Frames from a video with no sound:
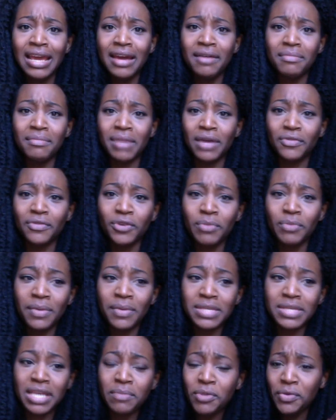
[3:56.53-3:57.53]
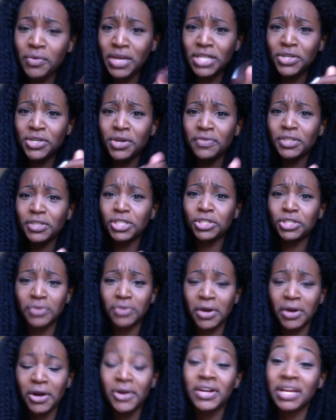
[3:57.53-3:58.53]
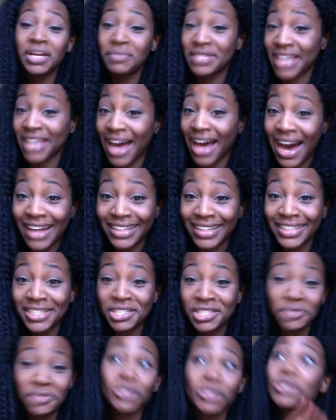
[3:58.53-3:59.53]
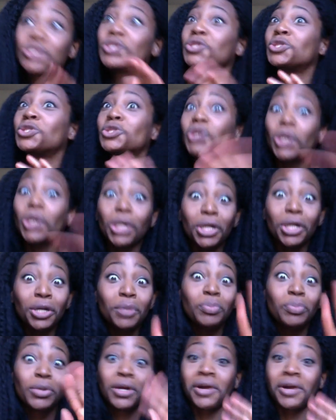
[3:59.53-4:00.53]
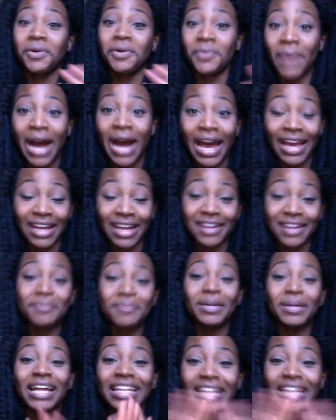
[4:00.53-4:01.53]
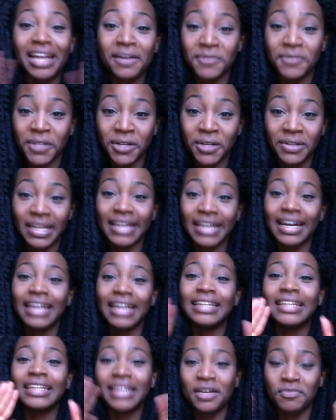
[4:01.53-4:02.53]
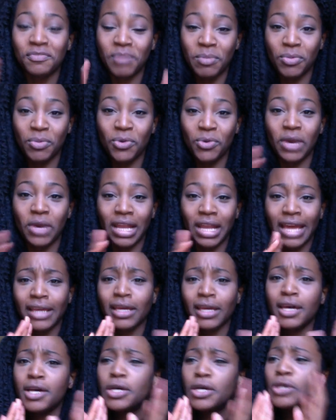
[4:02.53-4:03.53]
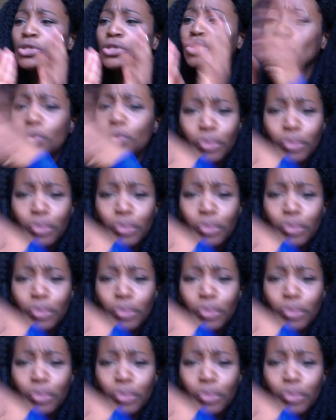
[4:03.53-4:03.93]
my roommate was like, Marie, do you have a straw? Her name was Holly. She was super white, but I loved her. Like, I love people who are like super